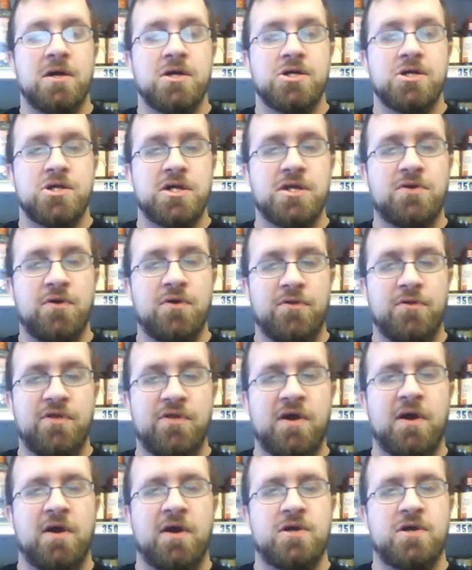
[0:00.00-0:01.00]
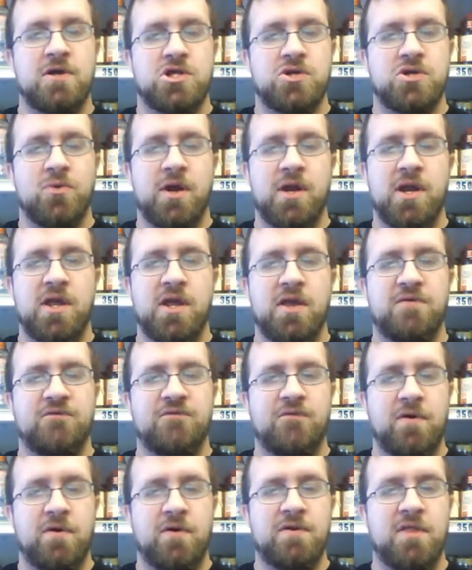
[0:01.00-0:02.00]
She told the guard she wanted to give
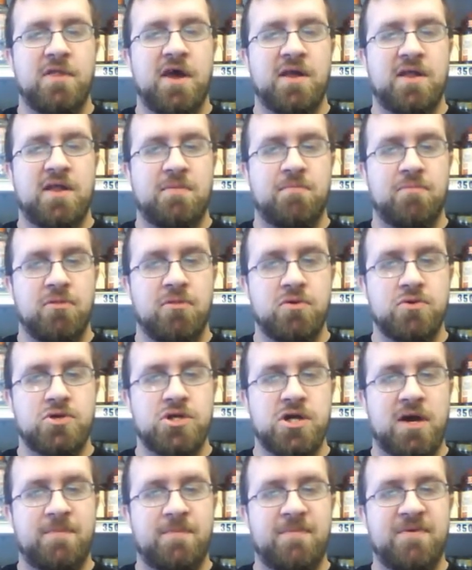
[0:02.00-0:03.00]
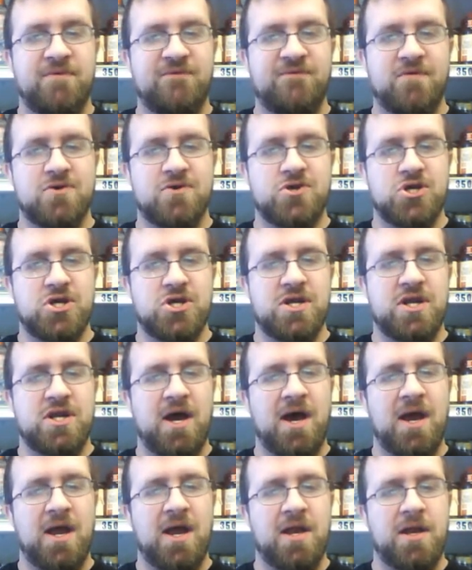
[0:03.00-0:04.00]
one last blowjob before she
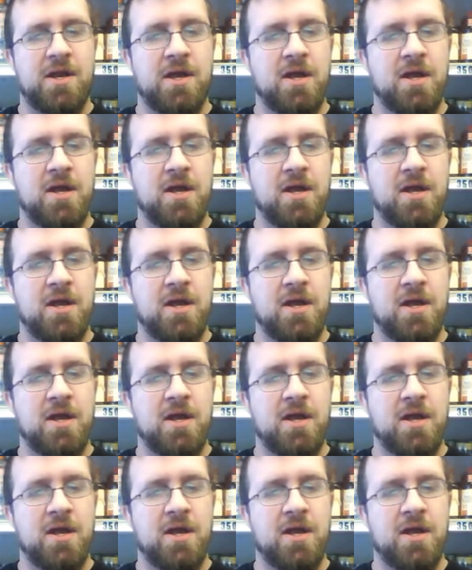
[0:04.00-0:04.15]
died,